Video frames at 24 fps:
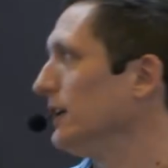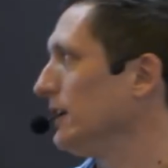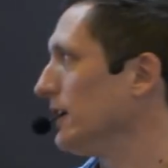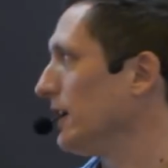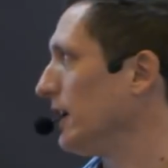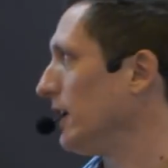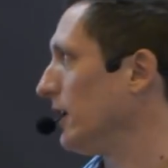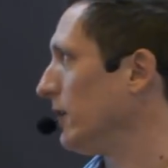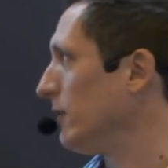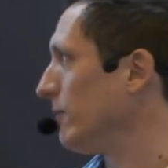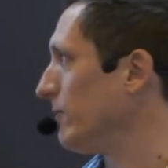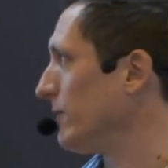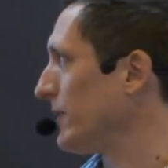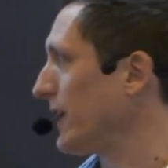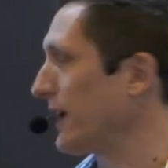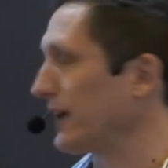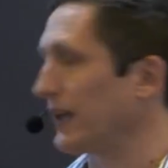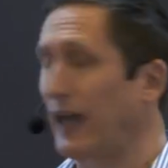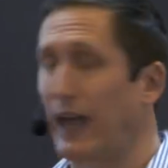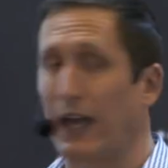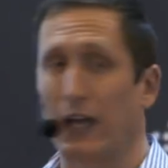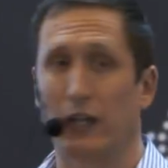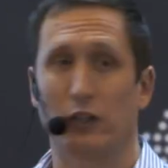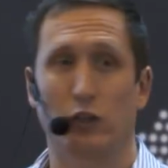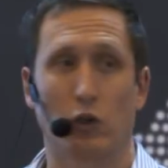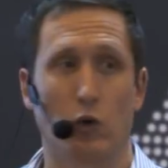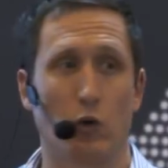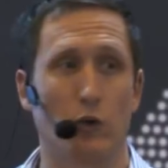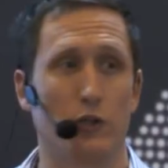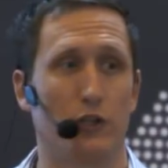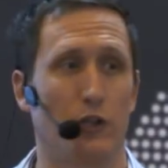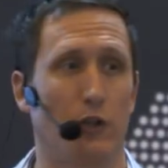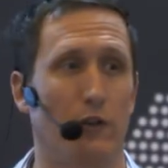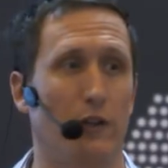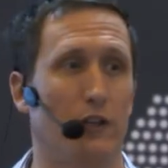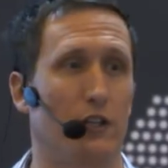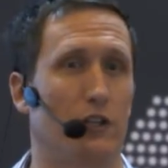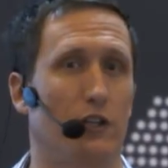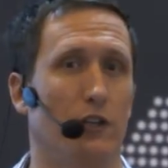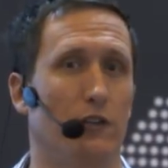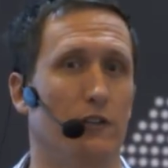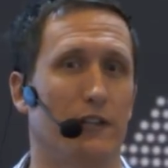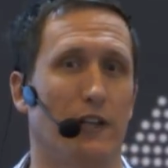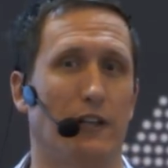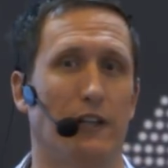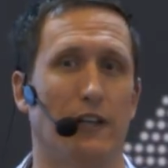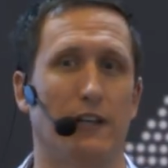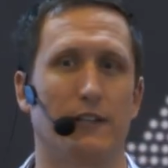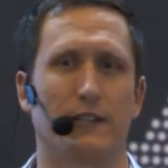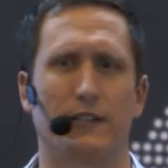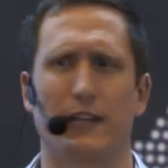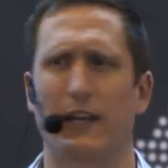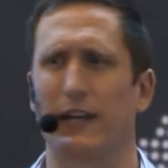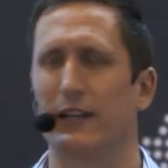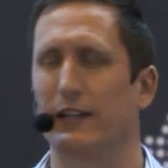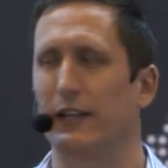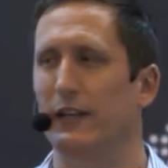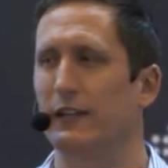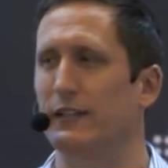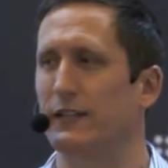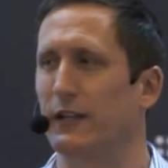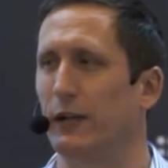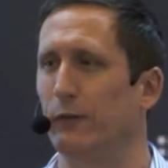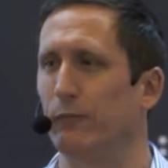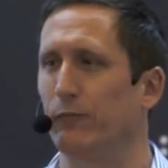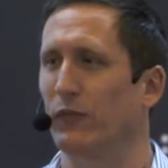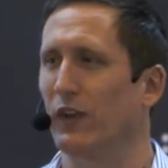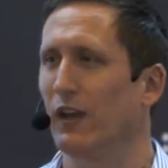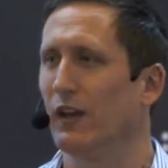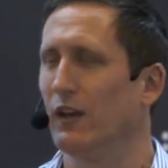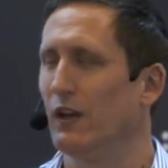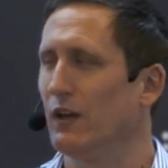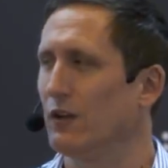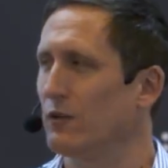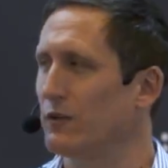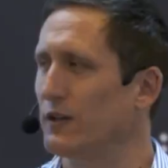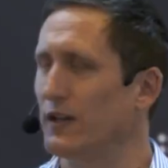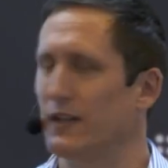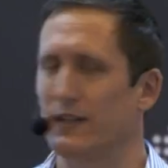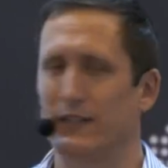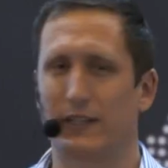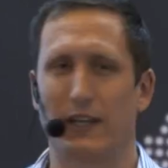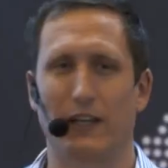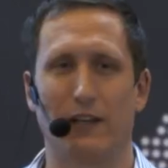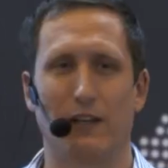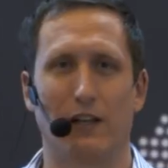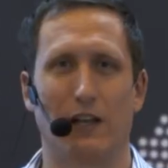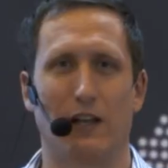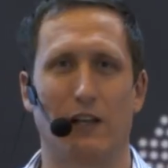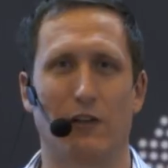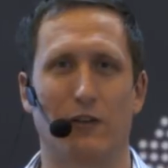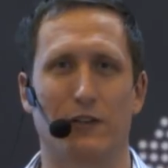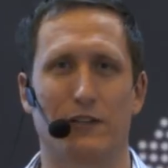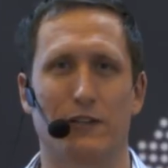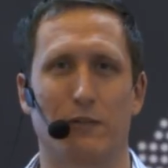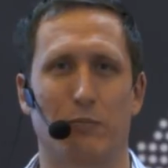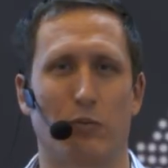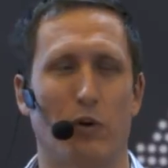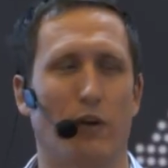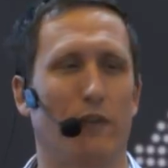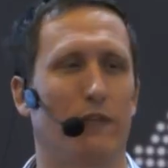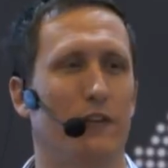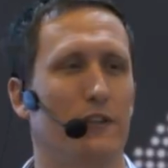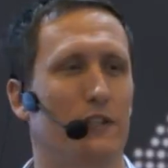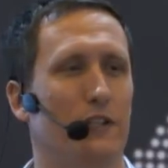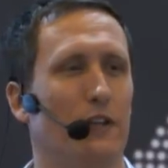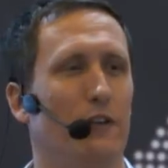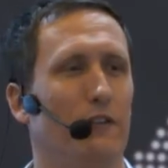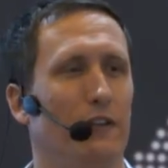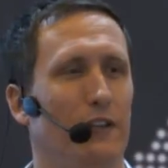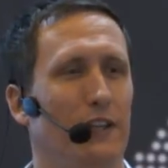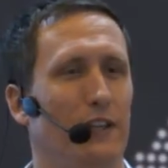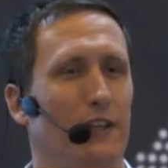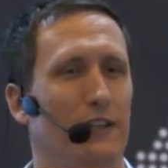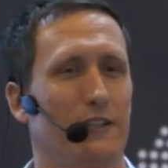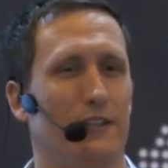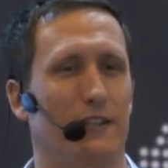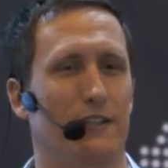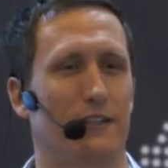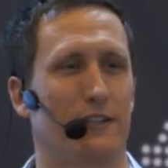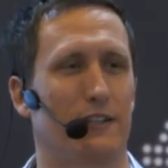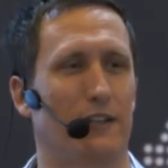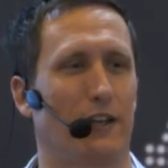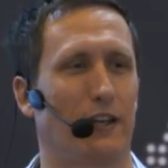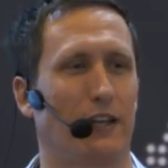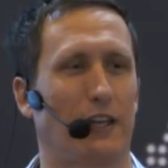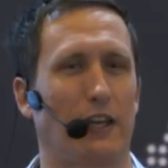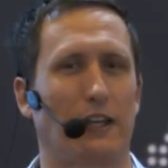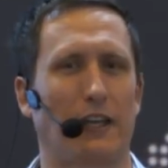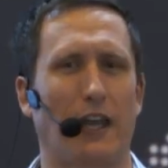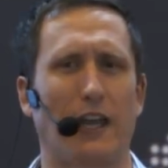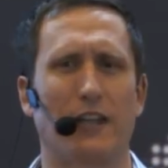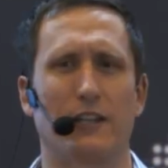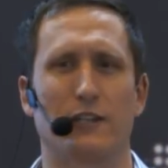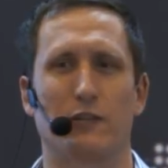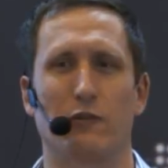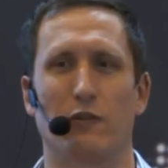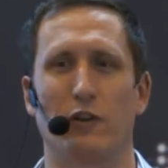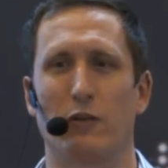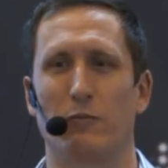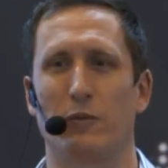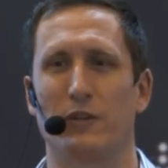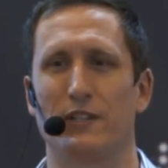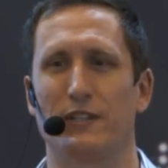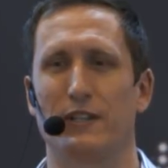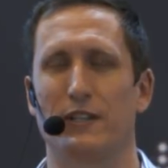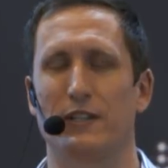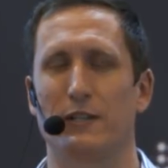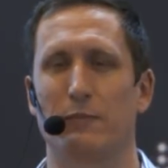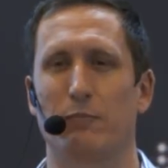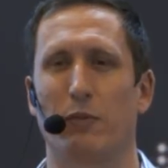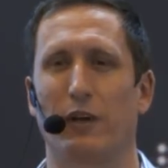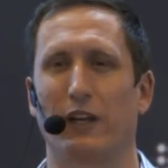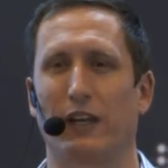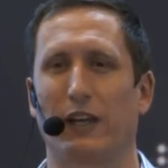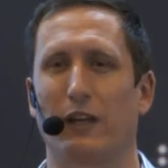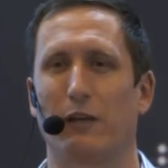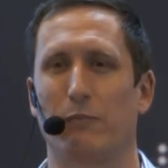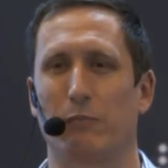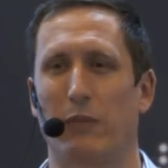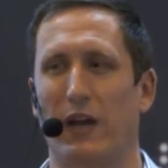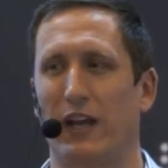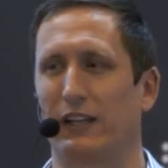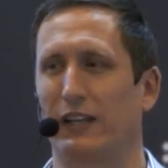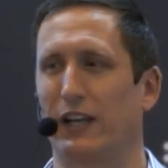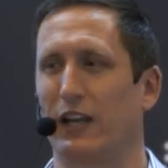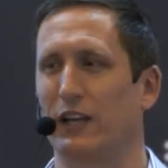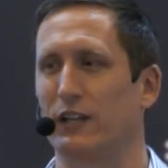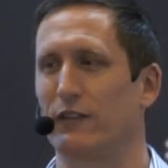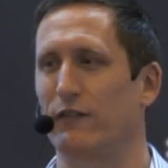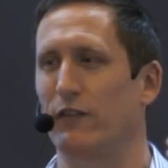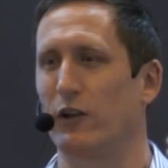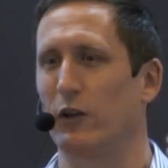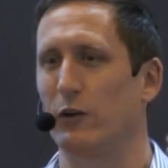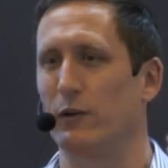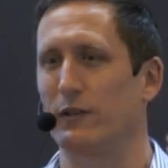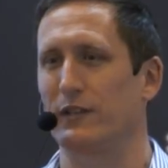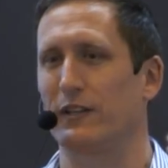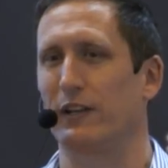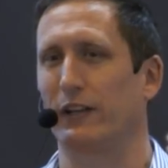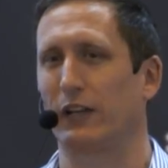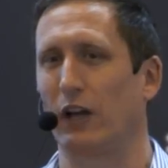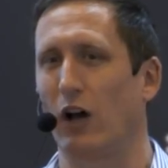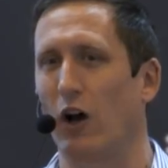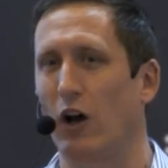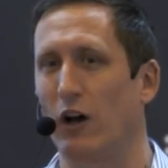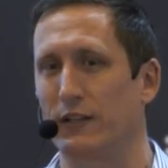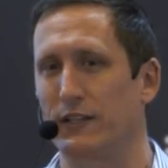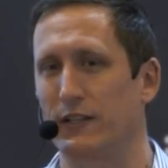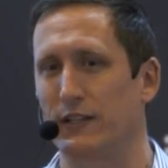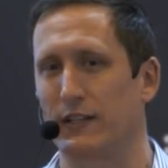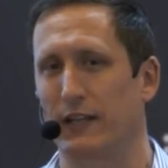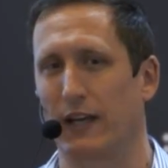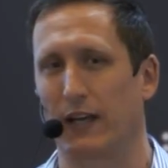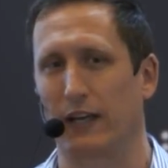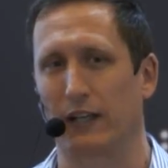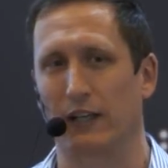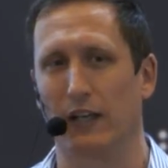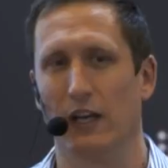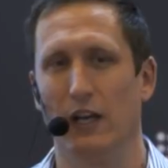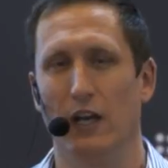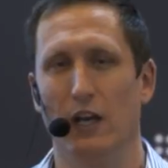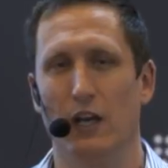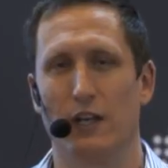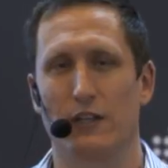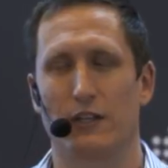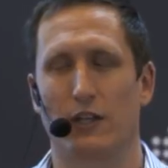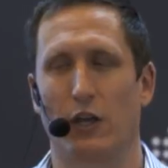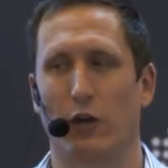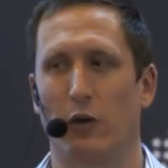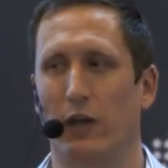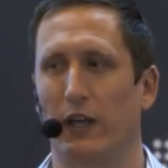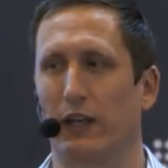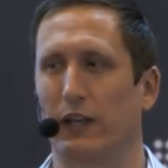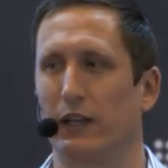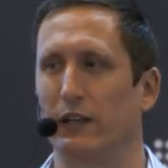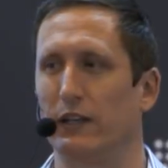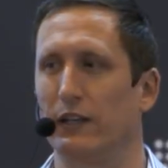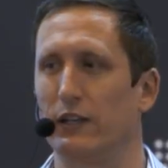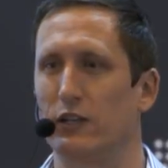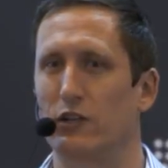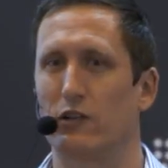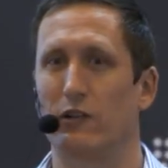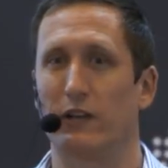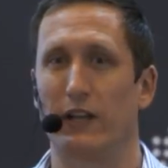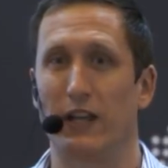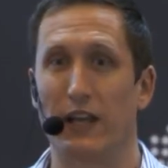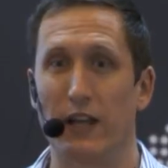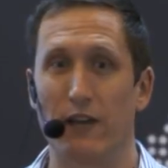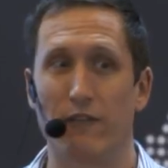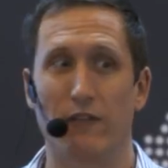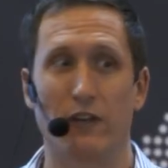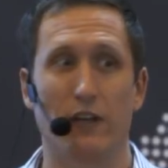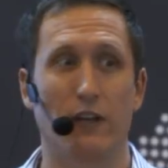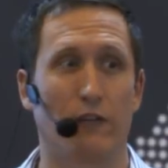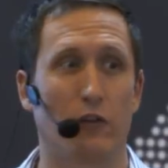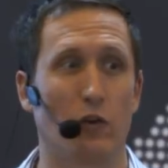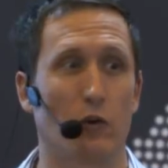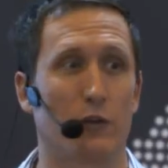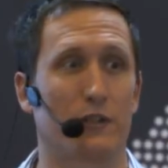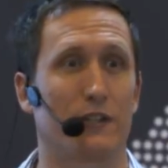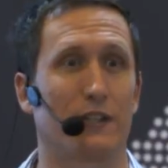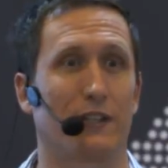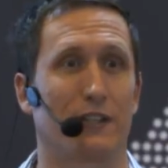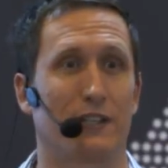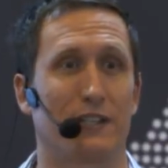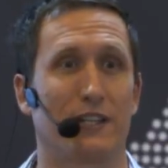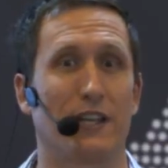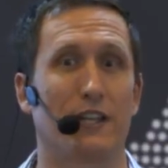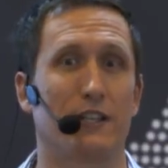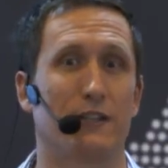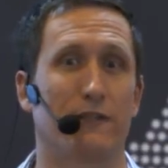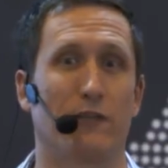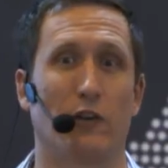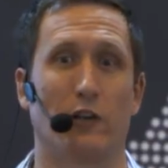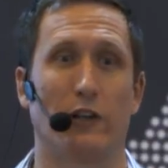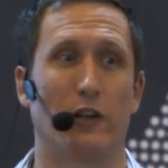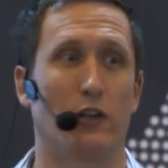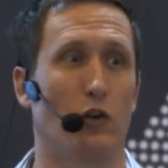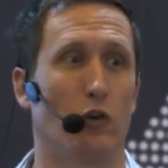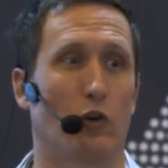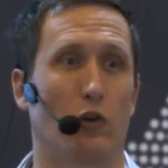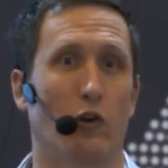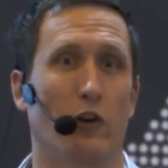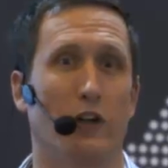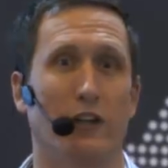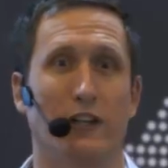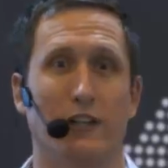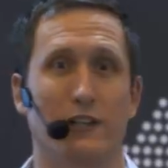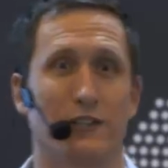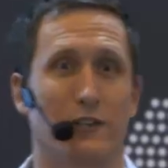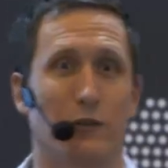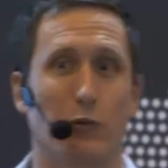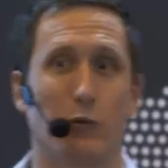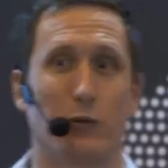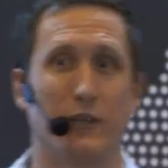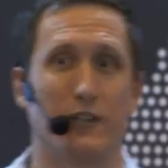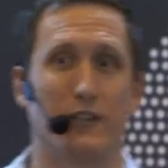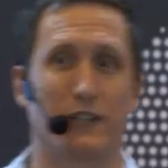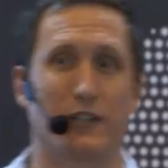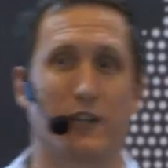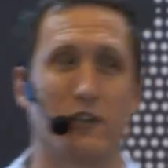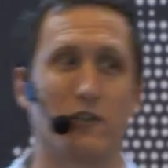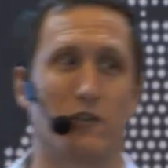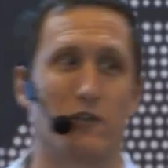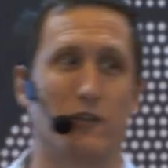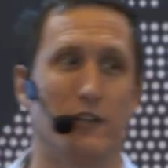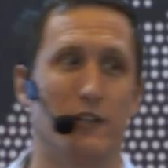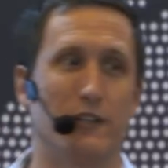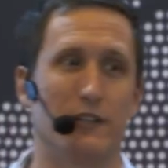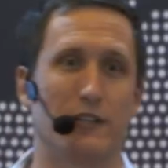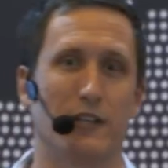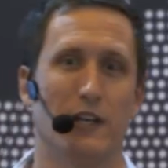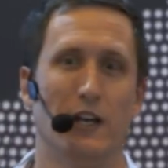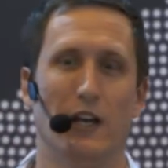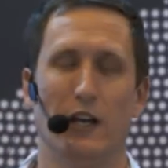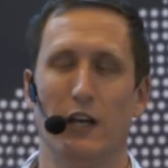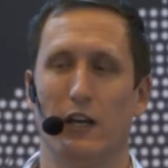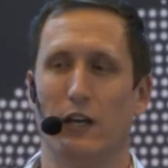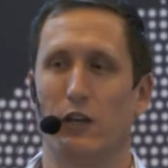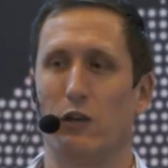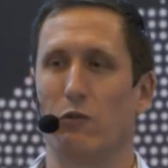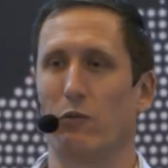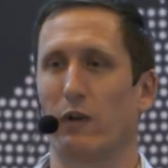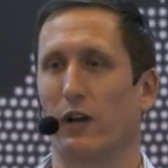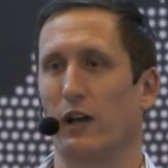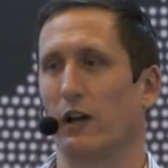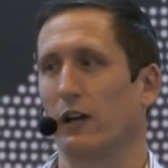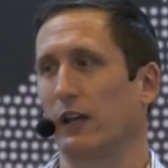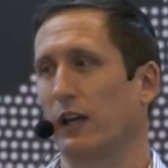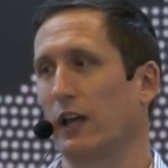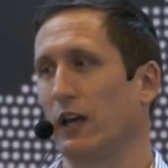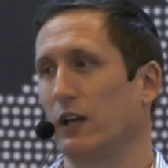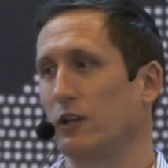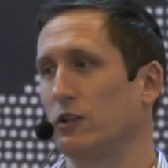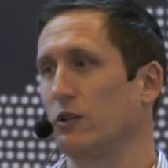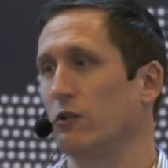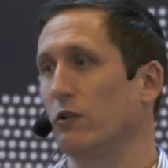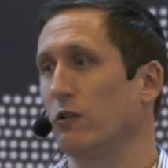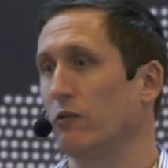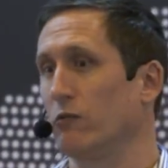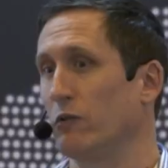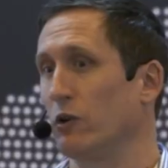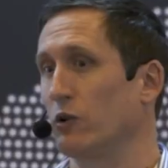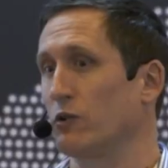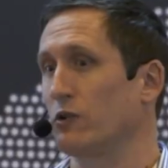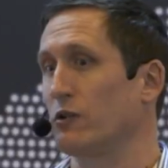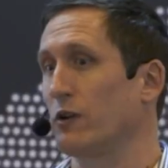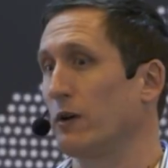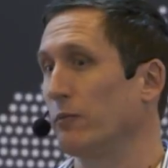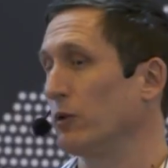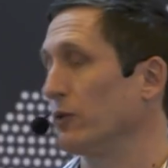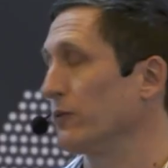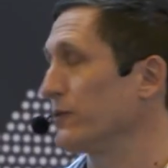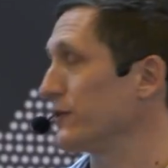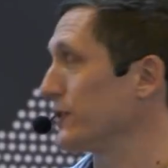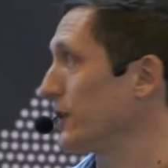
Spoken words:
That can cause you issues. And they say that a loss of profits over the years is like a cancer in your business, but bad cash flow is like a heart attack. So it can literally, even if you're successful and you're growing into all these countries, you run out of cash, you're in real trouble.